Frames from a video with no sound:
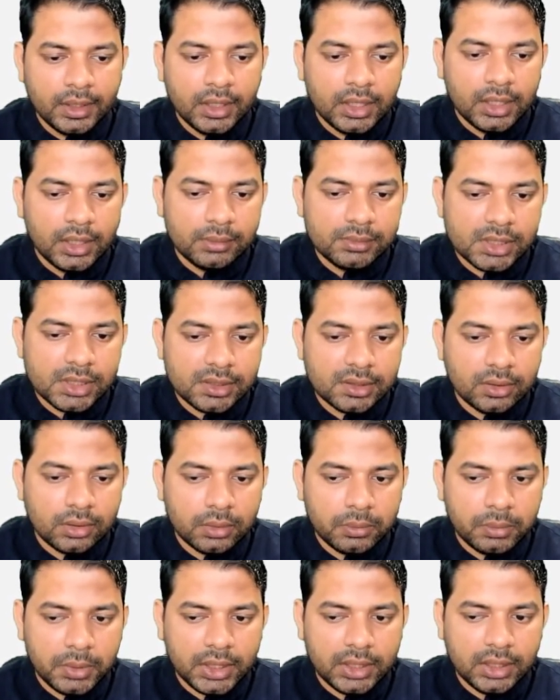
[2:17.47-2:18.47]
I'm just going to
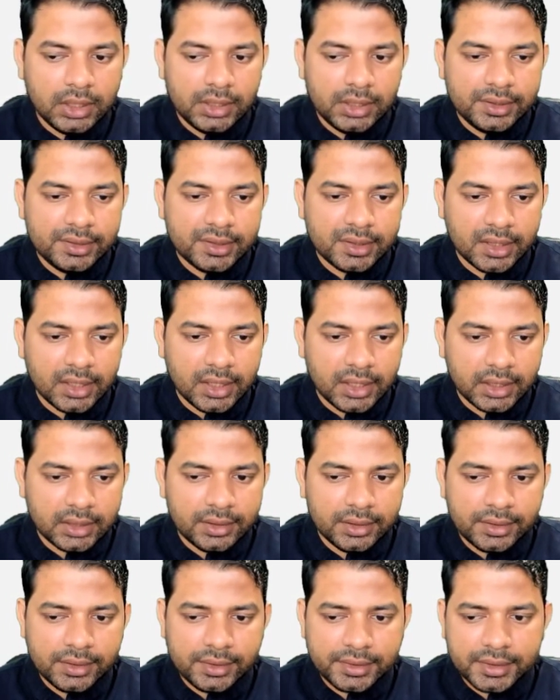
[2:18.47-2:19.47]
quickly select
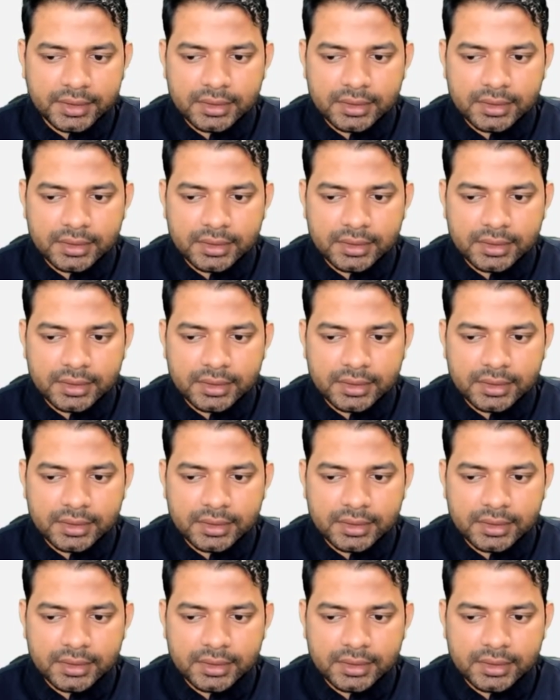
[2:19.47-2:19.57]
this,